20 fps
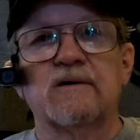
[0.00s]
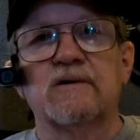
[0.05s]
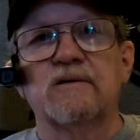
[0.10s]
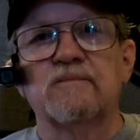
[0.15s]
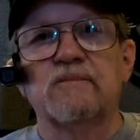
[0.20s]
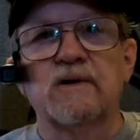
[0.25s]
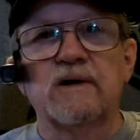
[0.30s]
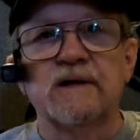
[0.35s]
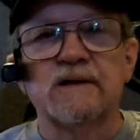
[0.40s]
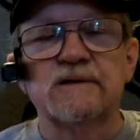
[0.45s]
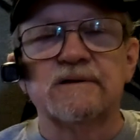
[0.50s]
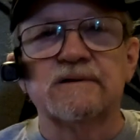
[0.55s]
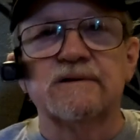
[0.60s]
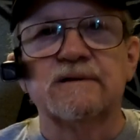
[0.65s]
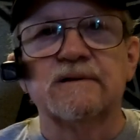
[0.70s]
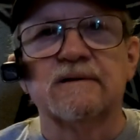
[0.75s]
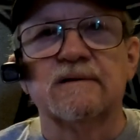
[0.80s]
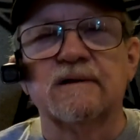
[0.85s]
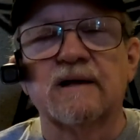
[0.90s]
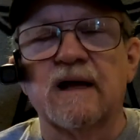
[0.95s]
Erb
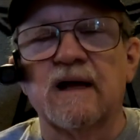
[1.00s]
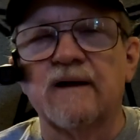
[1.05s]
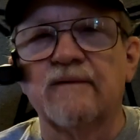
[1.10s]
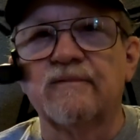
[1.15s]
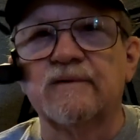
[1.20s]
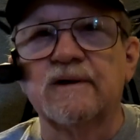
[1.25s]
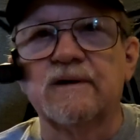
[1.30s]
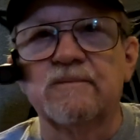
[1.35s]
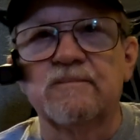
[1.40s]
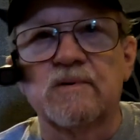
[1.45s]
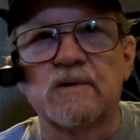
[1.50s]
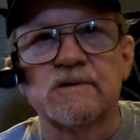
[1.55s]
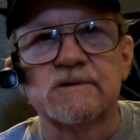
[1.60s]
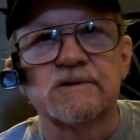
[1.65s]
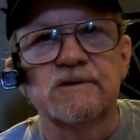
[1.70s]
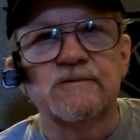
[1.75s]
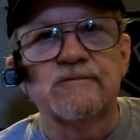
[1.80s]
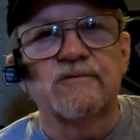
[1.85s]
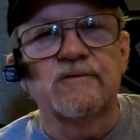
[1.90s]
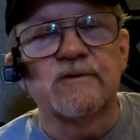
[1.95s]
race live and in
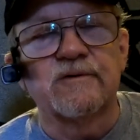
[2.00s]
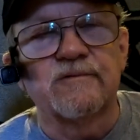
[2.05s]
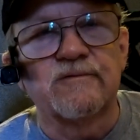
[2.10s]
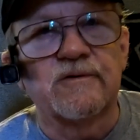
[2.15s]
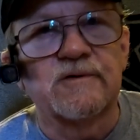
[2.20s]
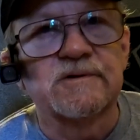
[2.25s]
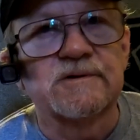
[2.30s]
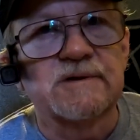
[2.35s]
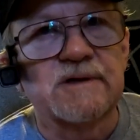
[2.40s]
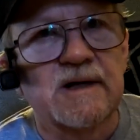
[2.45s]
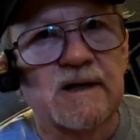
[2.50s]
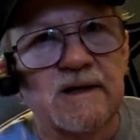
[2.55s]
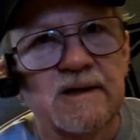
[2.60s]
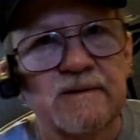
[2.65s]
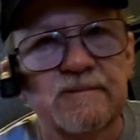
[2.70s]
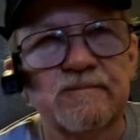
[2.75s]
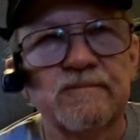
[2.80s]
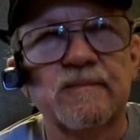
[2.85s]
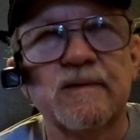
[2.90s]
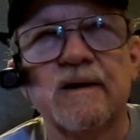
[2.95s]
person for the first
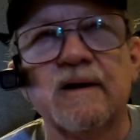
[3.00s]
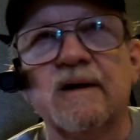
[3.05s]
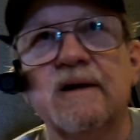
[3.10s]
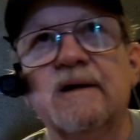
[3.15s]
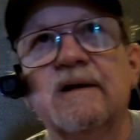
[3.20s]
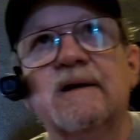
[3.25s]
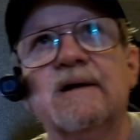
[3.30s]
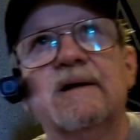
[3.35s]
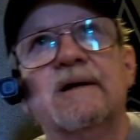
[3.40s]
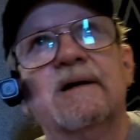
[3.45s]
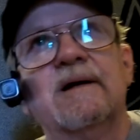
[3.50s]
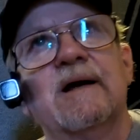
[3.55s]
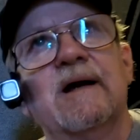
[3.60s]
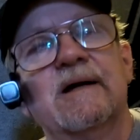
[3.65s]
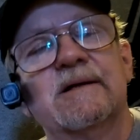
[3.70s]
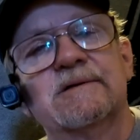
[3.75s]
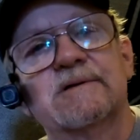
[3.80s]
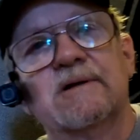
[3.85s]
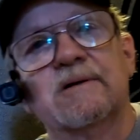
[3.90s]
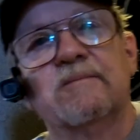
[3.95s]
time.
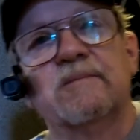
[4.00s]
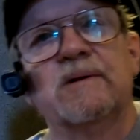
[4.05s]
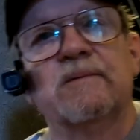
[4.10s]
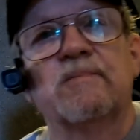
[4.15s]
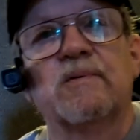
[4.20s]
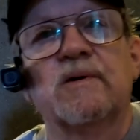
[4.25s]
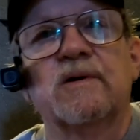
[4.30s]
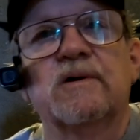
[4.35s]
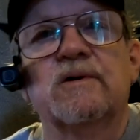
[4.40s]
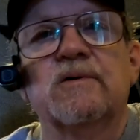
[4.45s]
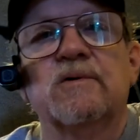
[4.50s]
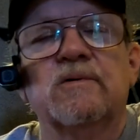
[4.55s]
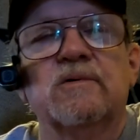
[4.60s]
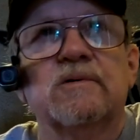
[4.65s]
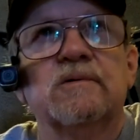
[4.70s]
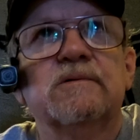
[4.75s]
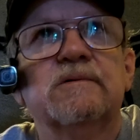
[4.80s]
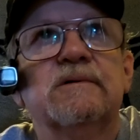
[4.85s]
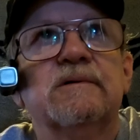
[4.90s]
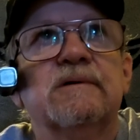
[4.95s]
That's going to be pretty
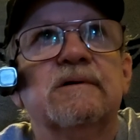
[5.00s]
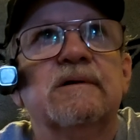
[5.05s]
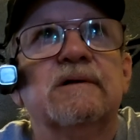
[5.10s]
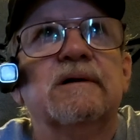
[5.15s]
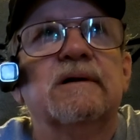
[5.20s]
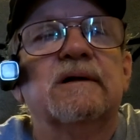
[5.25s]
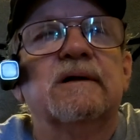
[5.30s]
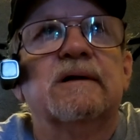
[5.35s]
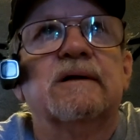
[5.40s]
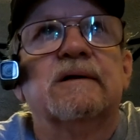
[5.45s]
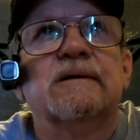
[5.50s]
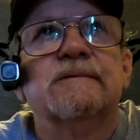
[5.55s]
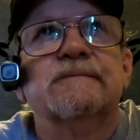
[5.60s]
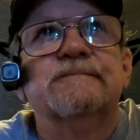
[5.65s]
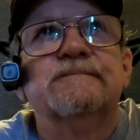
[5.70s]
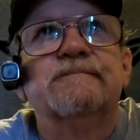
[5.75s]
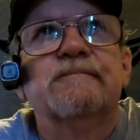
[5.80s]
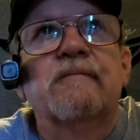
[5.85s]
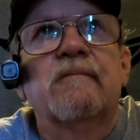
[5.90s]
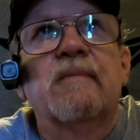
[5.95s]
cool.
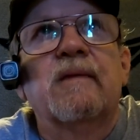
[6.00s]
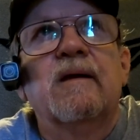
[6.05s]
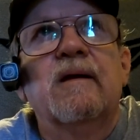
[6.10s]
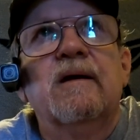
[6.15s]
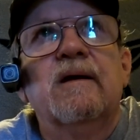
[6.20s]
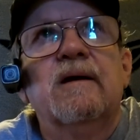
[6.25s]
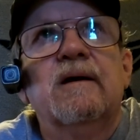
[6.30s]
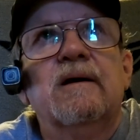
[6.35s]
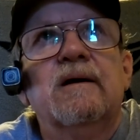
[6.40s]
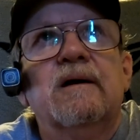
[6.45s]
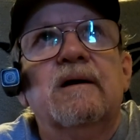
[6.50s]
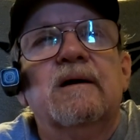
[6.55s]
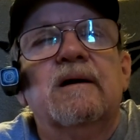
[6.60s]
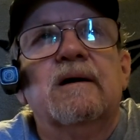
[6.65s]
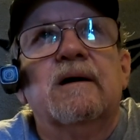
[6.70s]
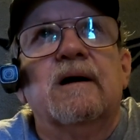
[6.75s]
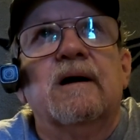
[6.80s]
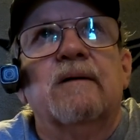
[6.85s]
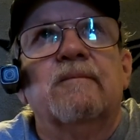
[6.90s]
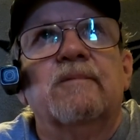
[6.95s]
I'm
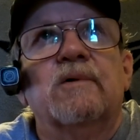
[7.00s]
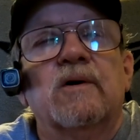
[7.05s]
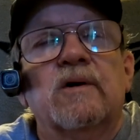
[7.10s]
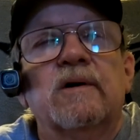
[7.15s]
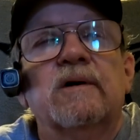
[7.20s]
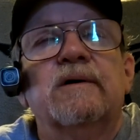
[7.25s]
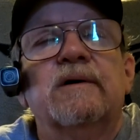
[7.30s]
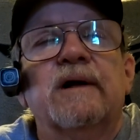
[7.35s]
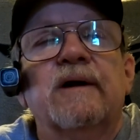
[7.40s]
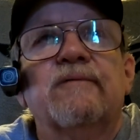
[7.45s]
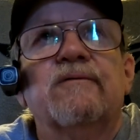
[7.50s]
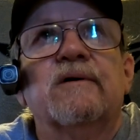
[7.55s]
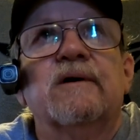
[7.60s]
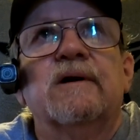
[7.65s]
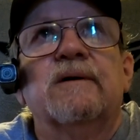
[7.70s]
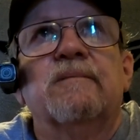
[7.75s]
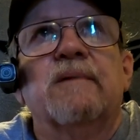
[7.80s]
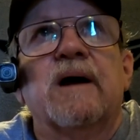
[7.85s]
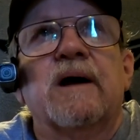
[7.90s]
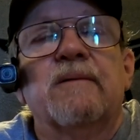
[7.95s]
going to
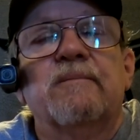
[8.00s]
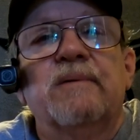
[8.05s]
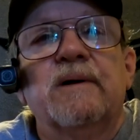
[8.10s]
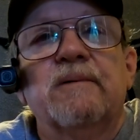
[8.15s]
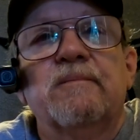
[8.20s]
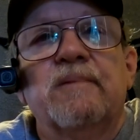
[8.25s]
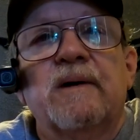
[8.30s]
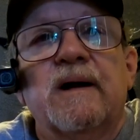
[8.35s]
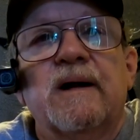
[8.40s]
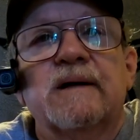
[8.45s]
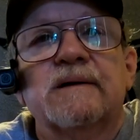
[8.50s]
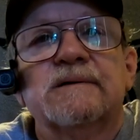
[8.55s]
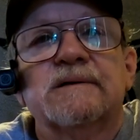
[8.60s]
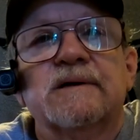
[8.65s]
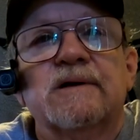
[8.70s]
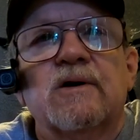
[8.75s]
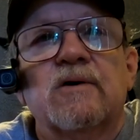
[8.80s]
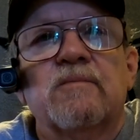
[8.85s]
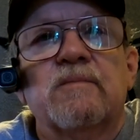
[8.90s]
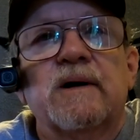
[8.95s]
definitely buy a pit pass
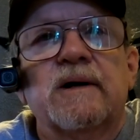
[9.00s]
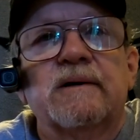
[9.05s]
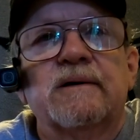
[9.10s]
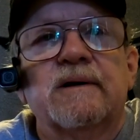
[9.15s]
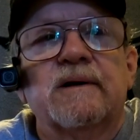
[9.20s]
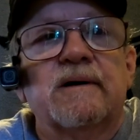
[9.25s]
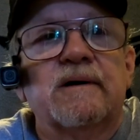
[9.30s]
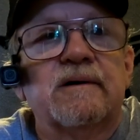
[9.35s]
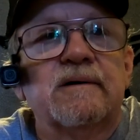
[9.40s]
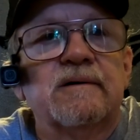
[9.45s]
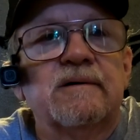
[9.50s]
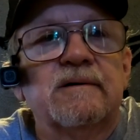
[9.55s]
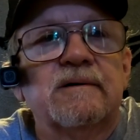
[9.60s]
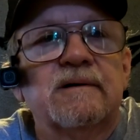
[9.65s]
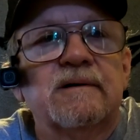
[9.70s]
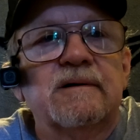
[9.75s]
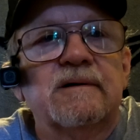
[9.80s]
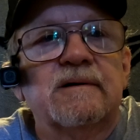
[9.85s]
and go back there.